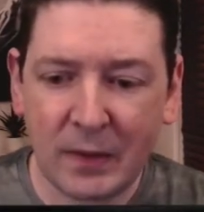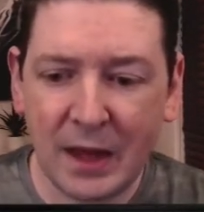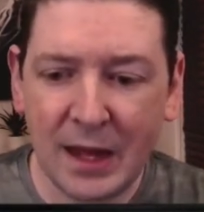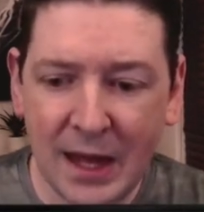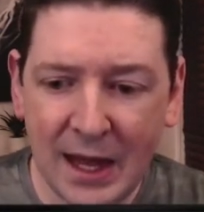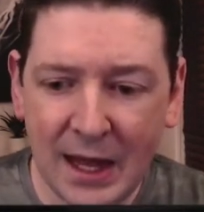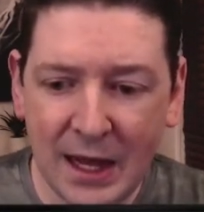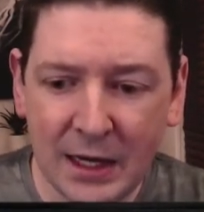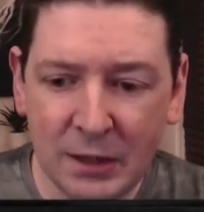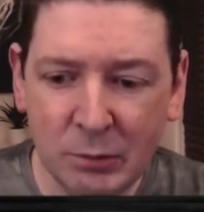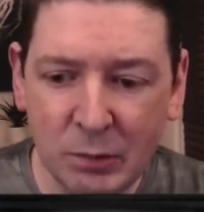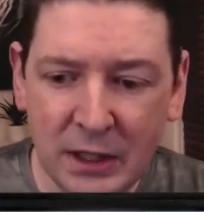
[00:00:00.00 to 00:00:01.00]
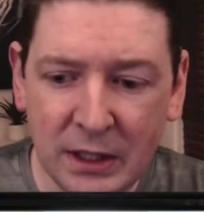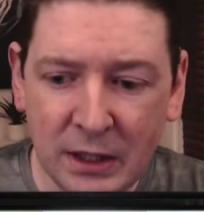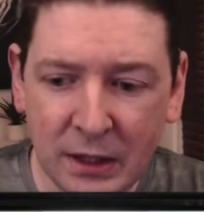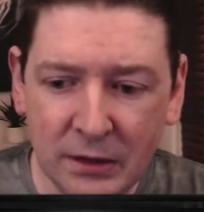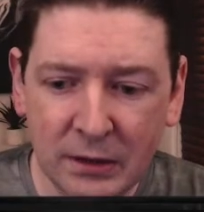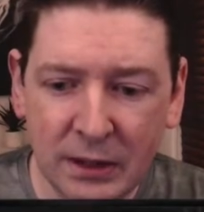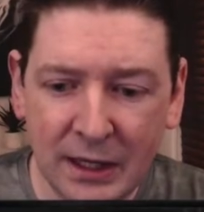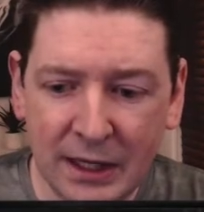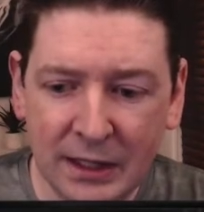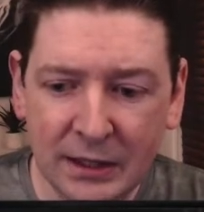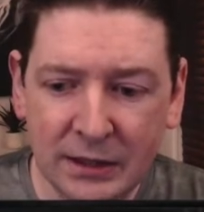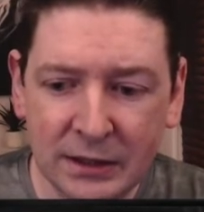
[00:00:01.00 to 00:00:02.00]
and we go
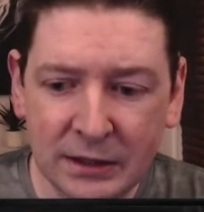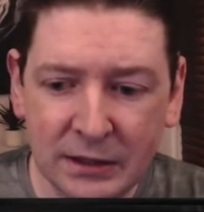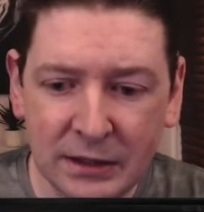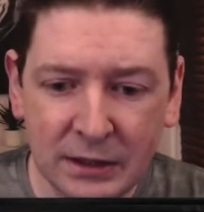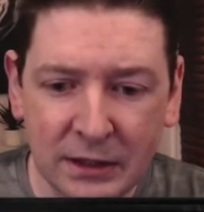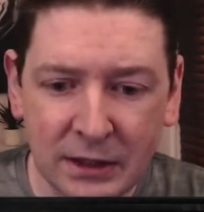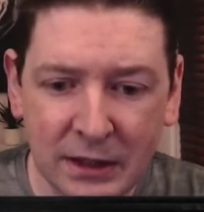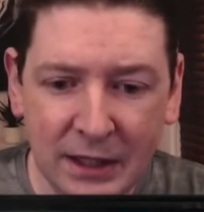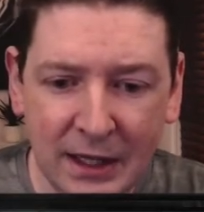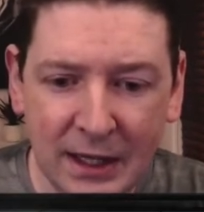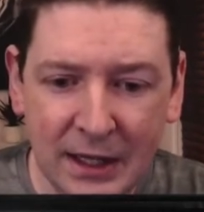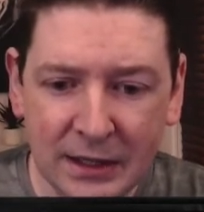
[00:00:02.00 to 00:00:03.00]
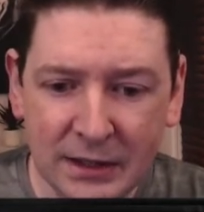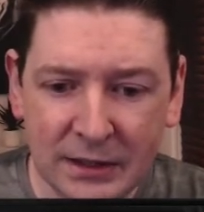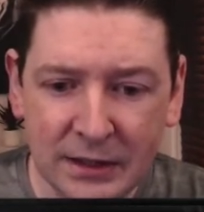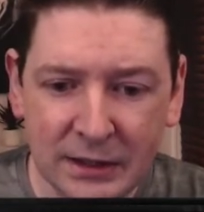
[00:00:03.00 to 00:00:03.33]
and edit